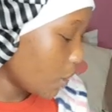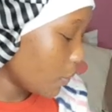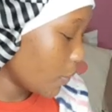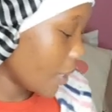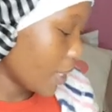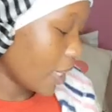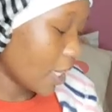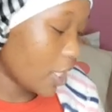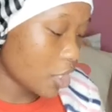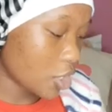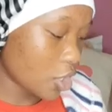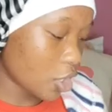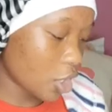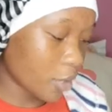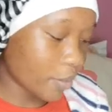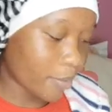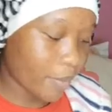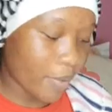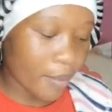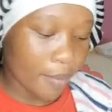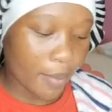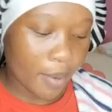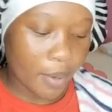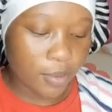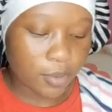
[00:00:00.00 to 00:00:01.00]
when I start my
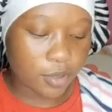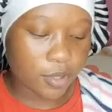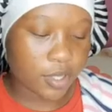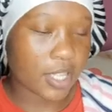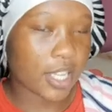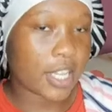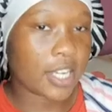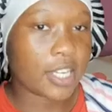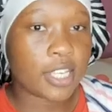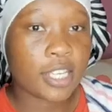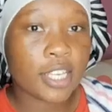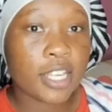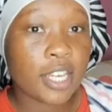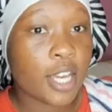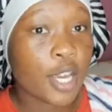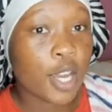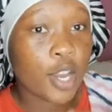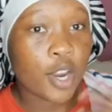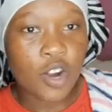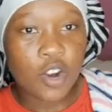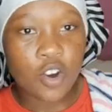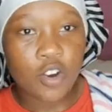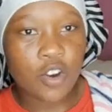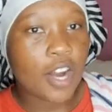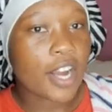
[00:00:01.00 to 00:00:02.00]
Bible study
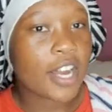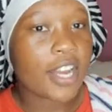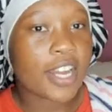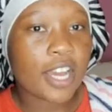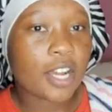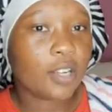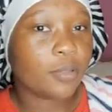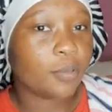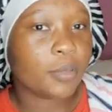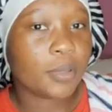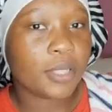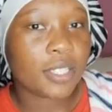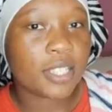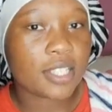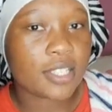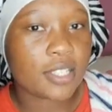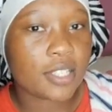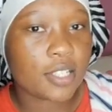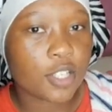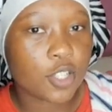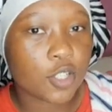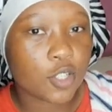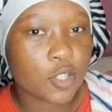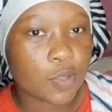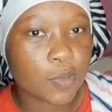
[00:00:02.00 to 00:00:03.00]
right now i would be
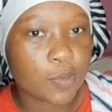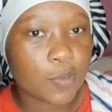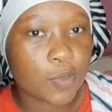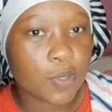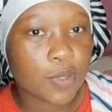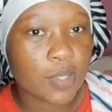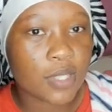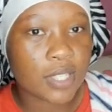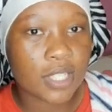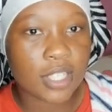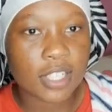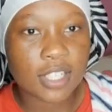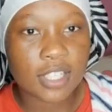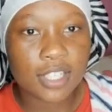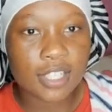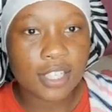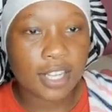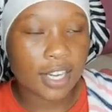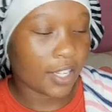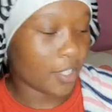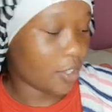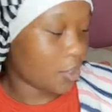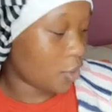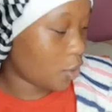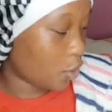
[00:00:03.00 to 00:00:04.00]
listening to music
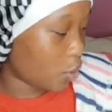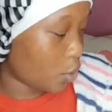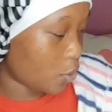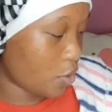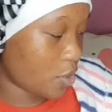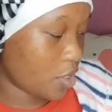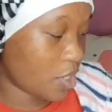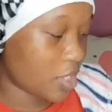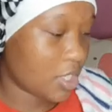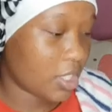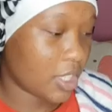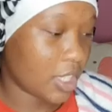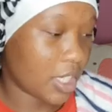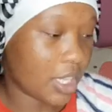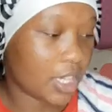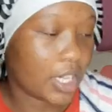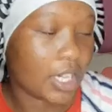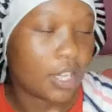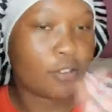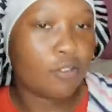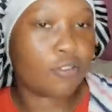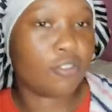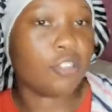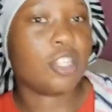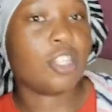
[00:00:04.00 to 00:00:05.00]
like you know just getting
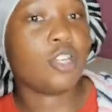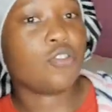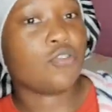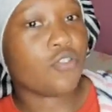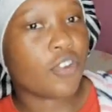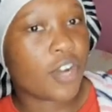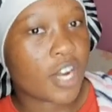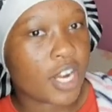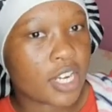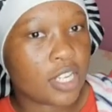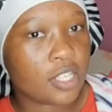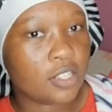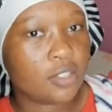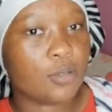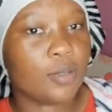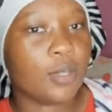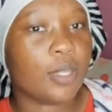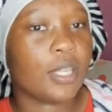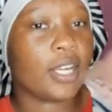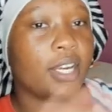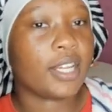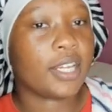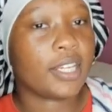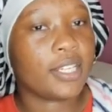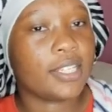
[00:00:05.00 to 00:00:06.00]
everything ready so
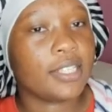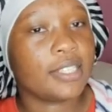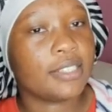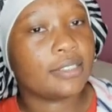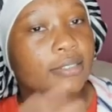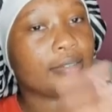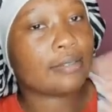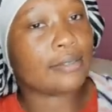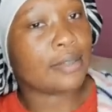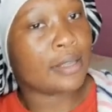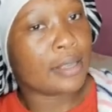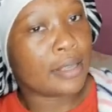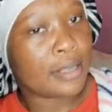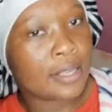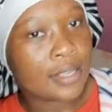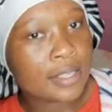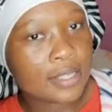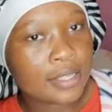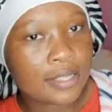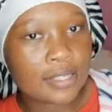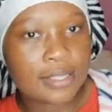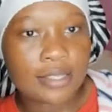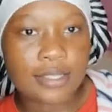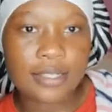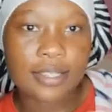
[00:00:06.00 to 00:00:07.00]
that I can
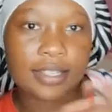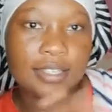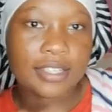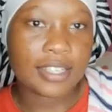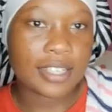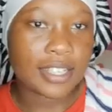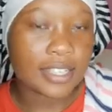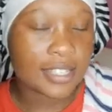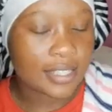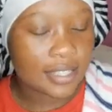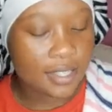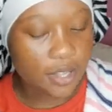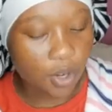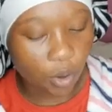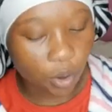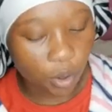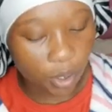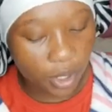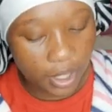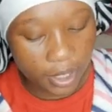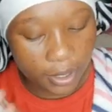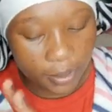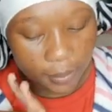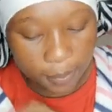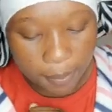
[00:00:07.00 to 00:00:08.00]
sit get settled
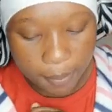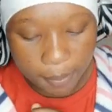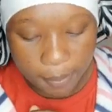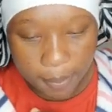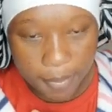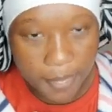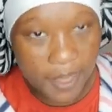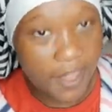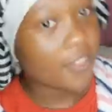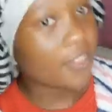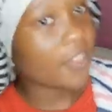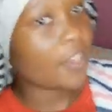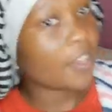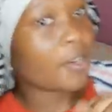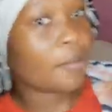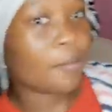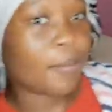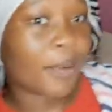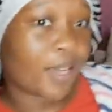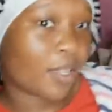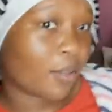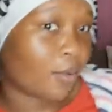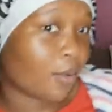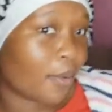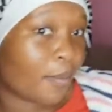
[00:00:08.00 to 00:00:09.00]
in and then
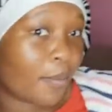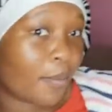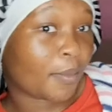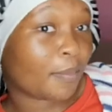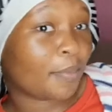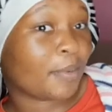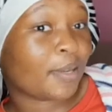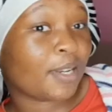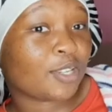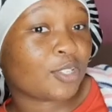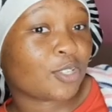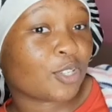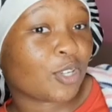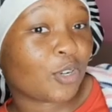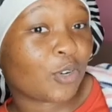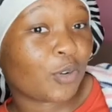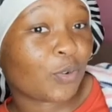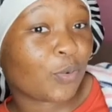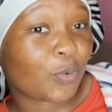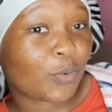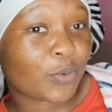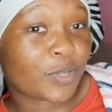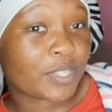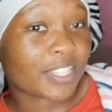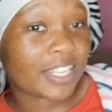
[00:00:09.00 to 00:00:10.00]
by the way pillows are not
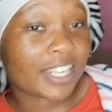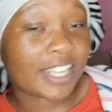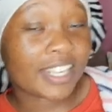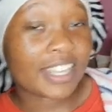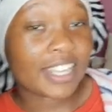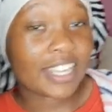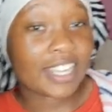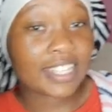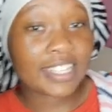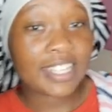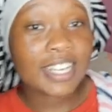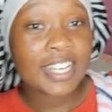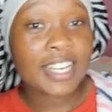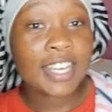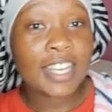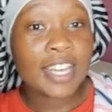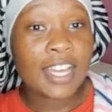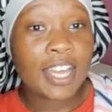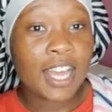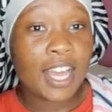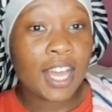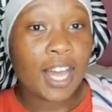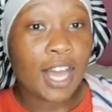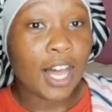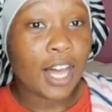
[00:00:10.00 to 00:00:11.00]
always like that
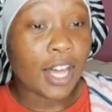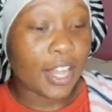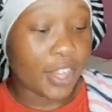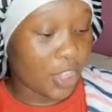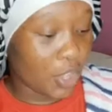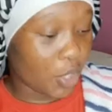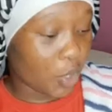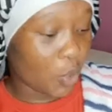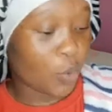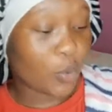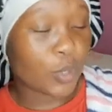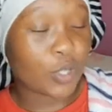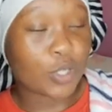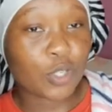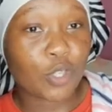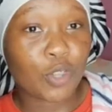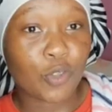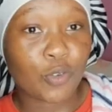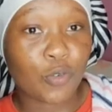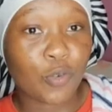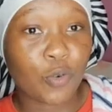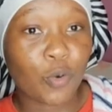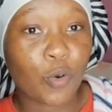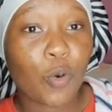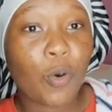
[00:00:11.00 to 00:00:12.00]
uh, they're always on the
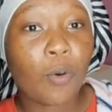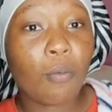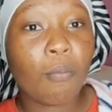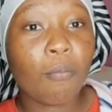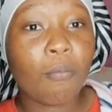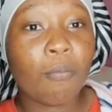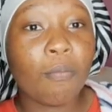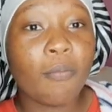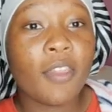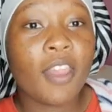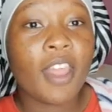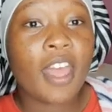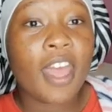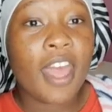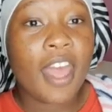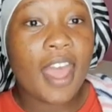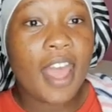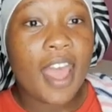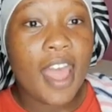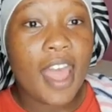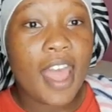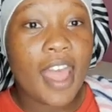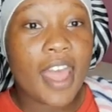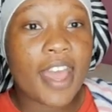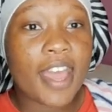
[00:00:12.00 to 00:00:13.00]
floor
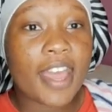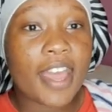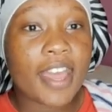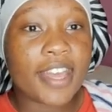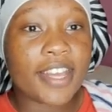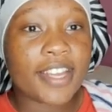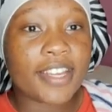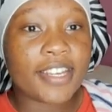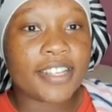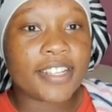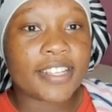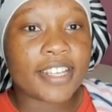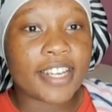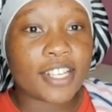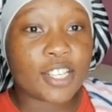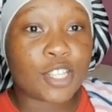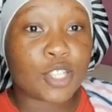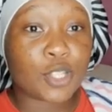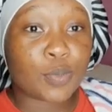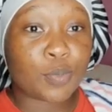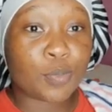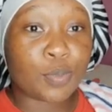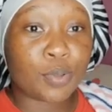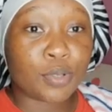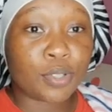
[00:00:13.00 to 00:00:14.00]
and I
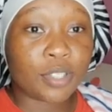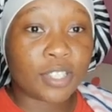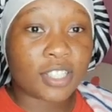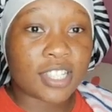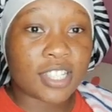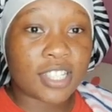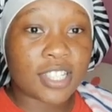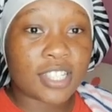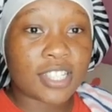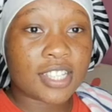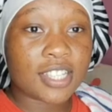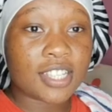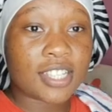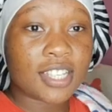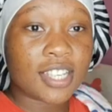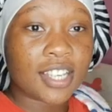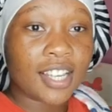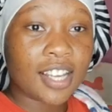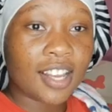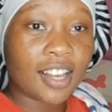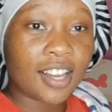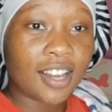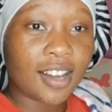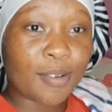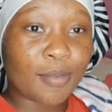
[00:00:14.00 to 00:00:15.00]
just put
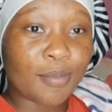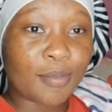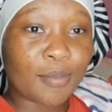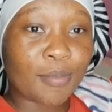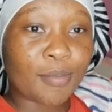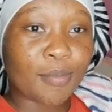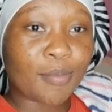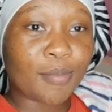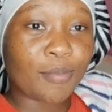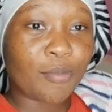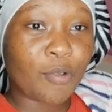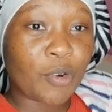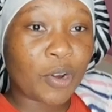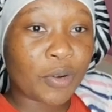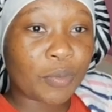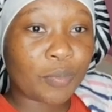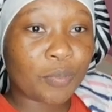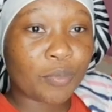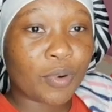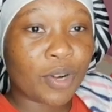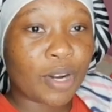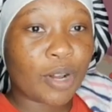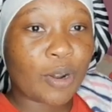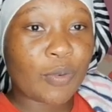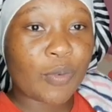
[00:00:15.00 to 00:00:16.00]
um, one
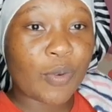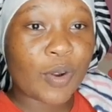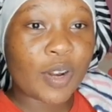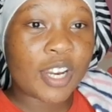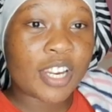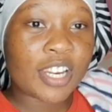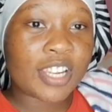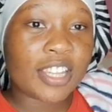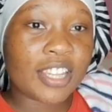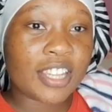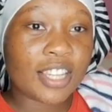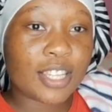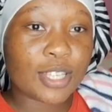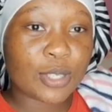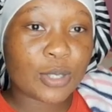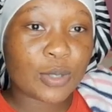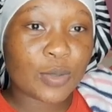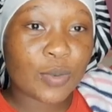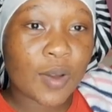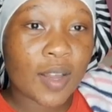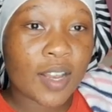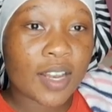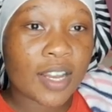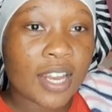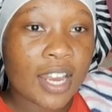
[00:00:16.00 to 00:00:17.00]
brown one and this
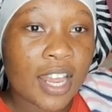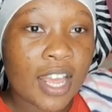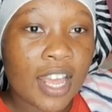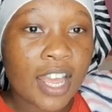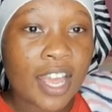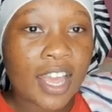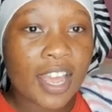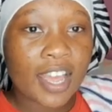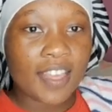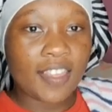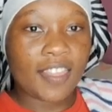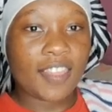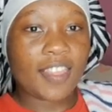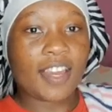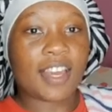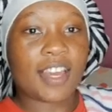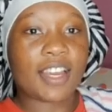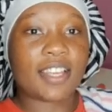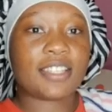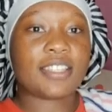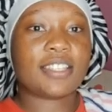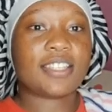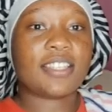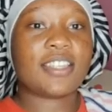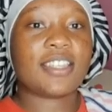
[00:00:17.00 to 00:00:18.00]
one and then I
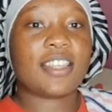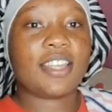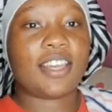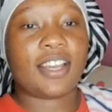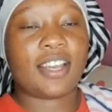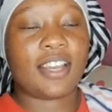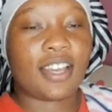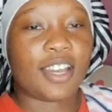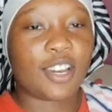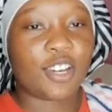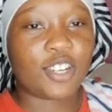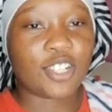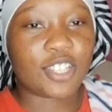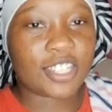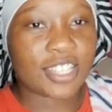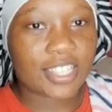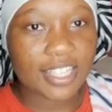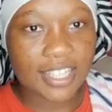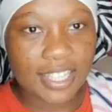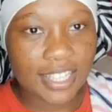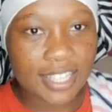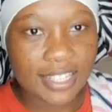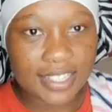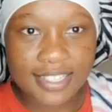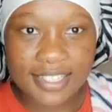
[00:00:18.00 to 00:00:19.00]
sit there in line it
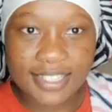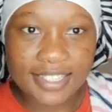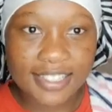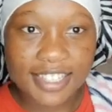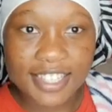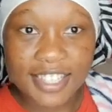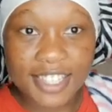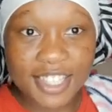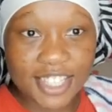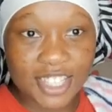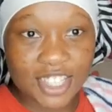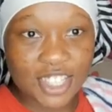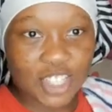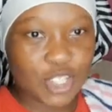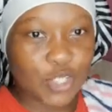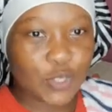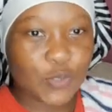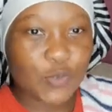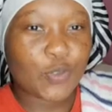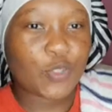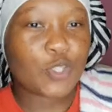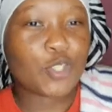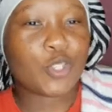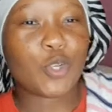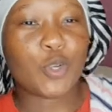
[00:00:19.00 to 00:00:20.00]
and that's it. This is just
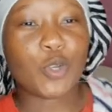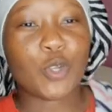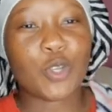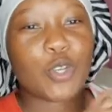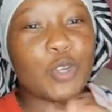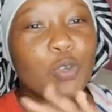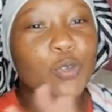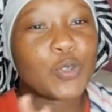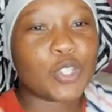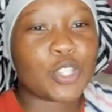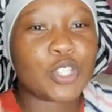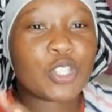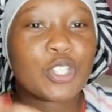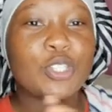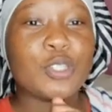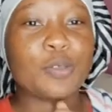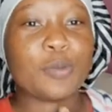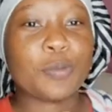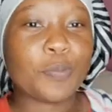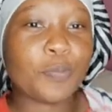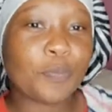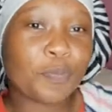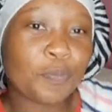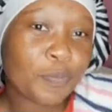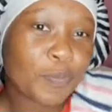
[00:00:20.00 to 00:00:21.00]
for show, you know, just
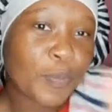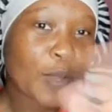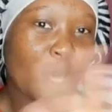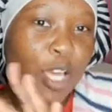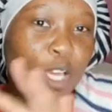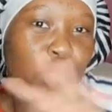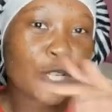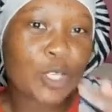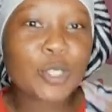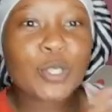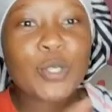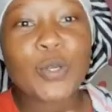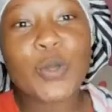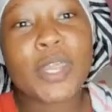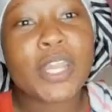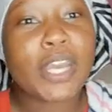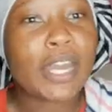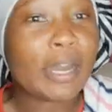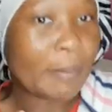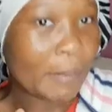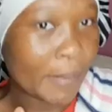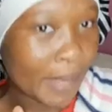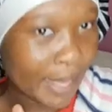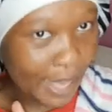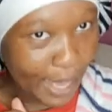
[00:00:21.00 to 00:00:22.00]
to show that
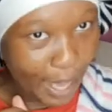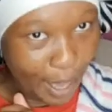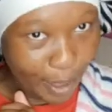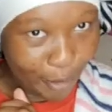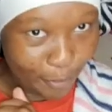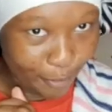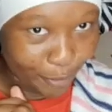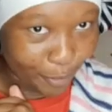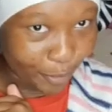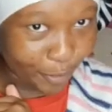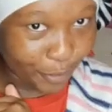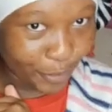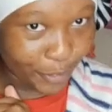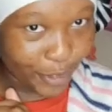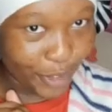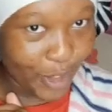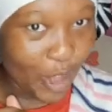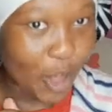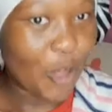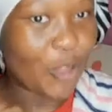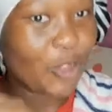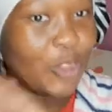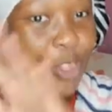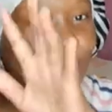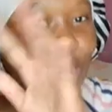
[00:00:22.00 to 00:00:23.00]
I make effort for
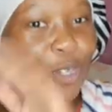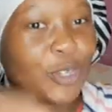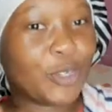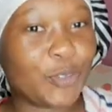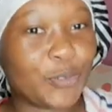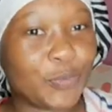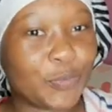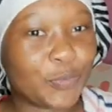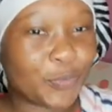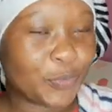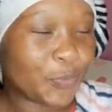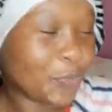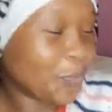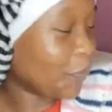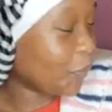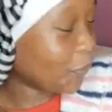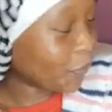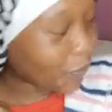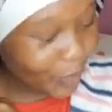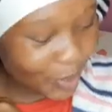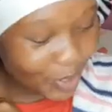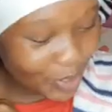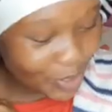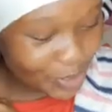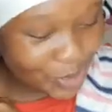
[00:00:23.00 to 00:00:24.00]
y'all, you know.
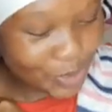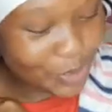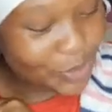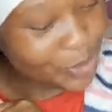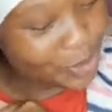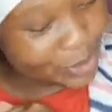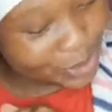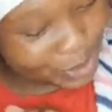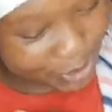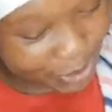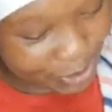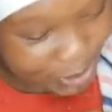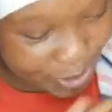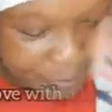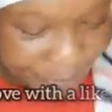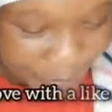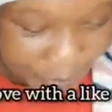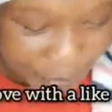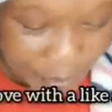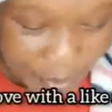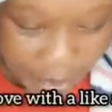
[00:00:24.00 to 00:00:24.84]
So you see,